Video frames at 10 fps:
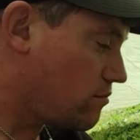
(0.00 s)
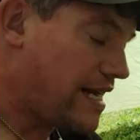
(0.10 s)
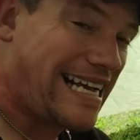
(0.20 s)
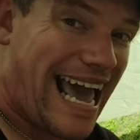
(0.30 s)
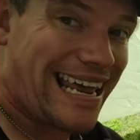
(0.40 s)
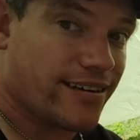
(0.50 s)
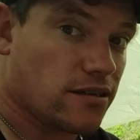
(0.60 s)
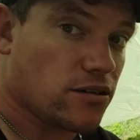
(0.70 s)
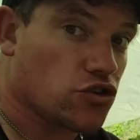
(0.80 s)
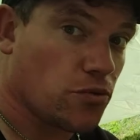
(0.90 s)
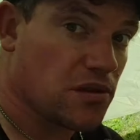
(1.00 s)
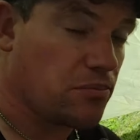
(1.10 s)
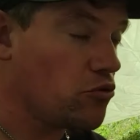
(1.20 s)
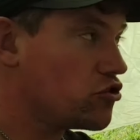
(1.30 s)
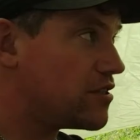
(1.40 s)
Again, some of the
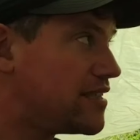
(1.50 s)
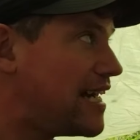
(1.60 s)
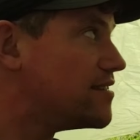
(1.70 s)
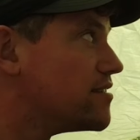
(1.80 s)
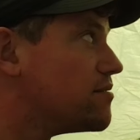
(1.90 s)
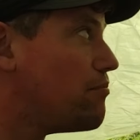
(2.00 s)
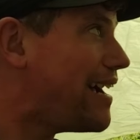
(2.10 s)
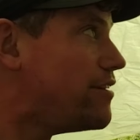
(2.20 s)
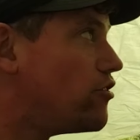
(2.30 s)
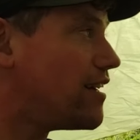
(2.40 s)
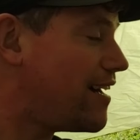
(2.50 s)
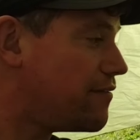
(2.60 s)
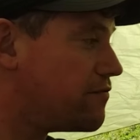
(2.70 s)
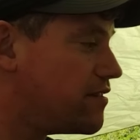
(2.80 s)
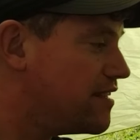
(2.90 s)
budget tents might not
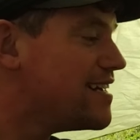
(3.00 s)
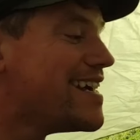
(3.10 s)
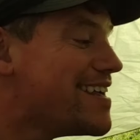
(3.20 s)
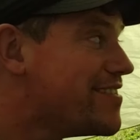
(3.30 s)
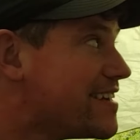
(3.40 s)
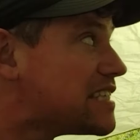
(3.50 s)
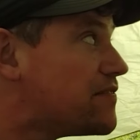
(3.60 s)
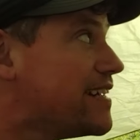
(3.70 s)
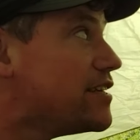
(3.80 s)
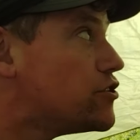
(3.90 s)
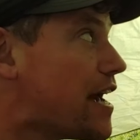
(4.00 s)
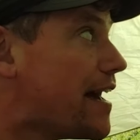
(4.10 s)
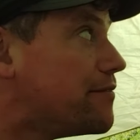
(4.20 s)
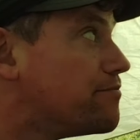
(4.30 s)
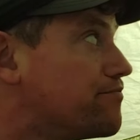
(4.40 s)
have this feature.